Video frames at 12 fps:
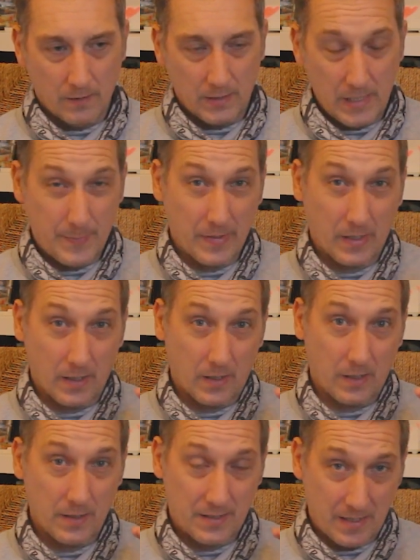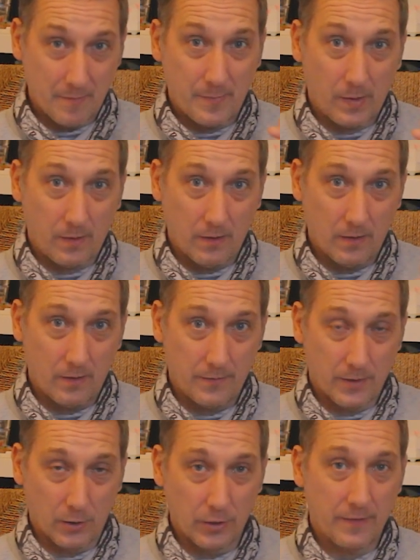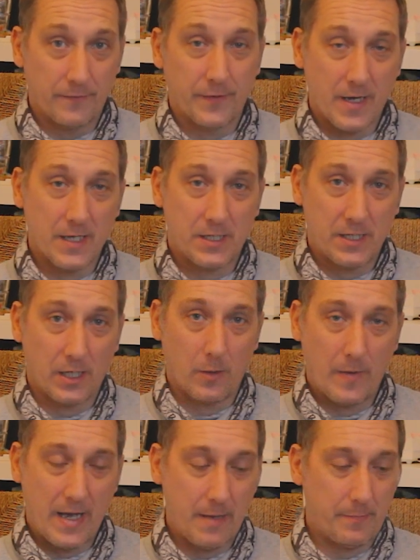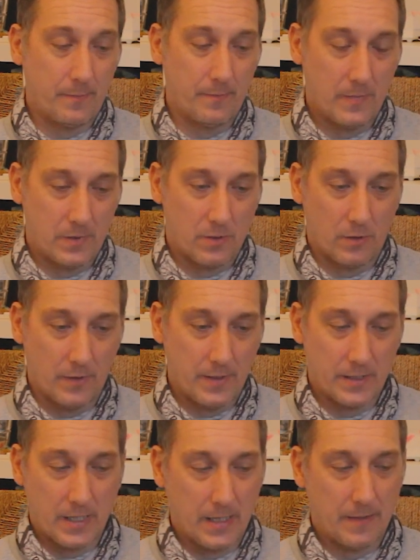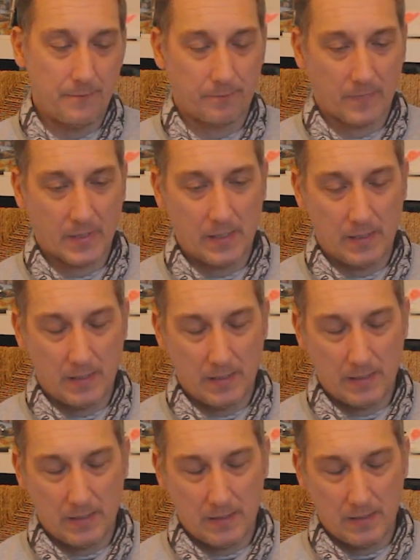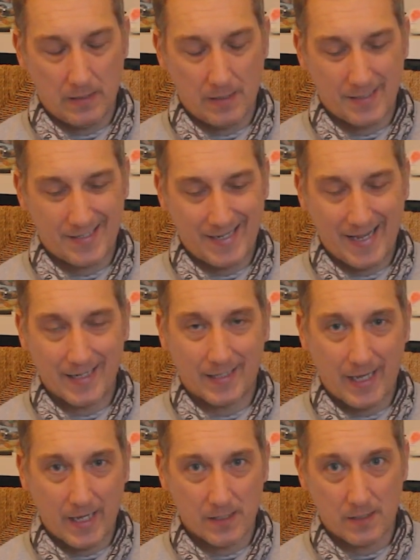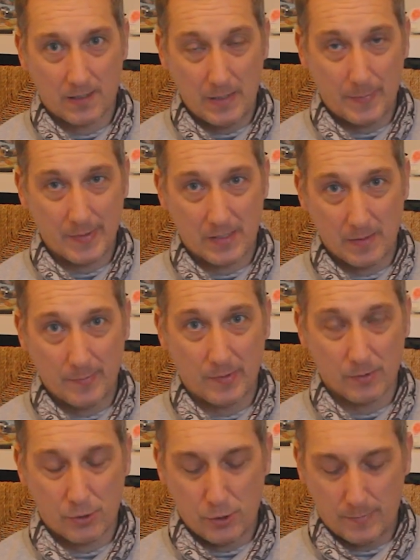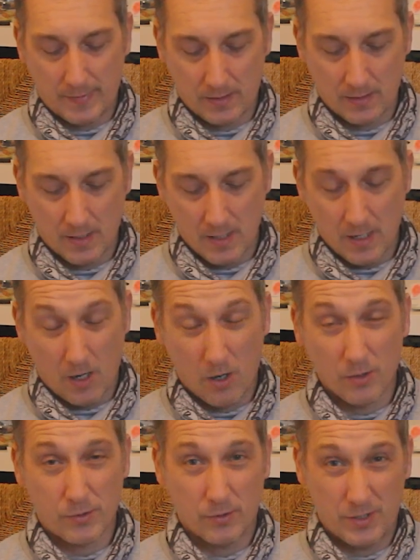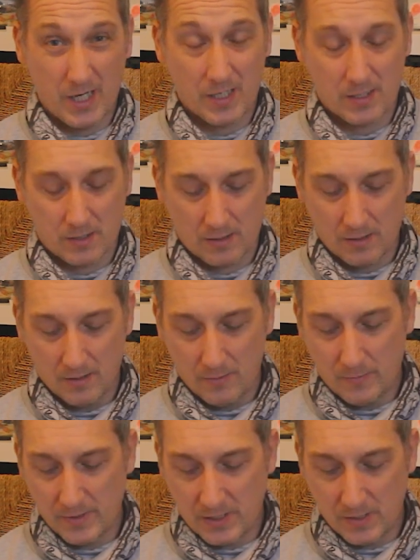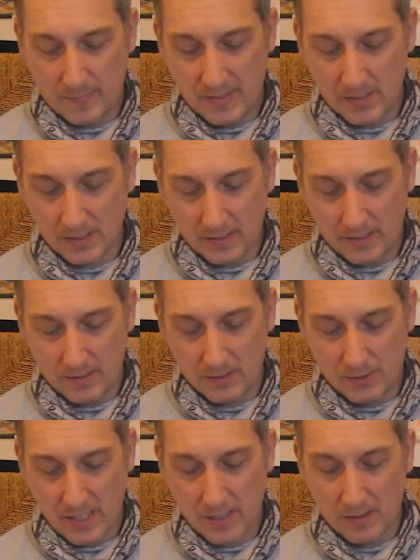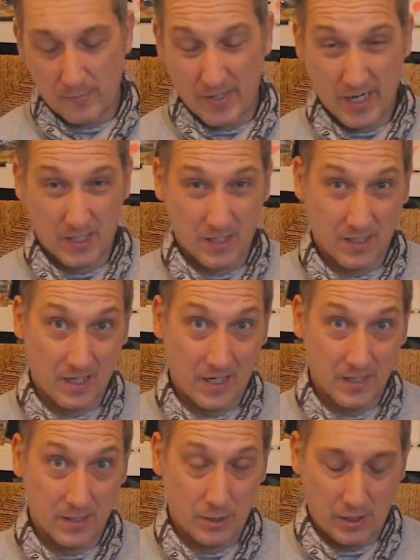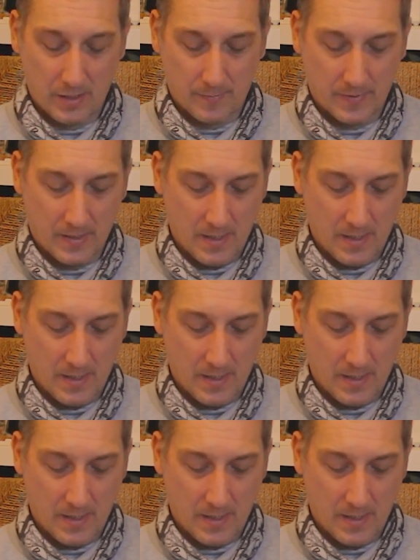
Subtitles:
keep it simple. They're looking for that silhouette, so there's a saying kiss, keep it simple, stupid. Also gis, which is basically general impression, size and shape.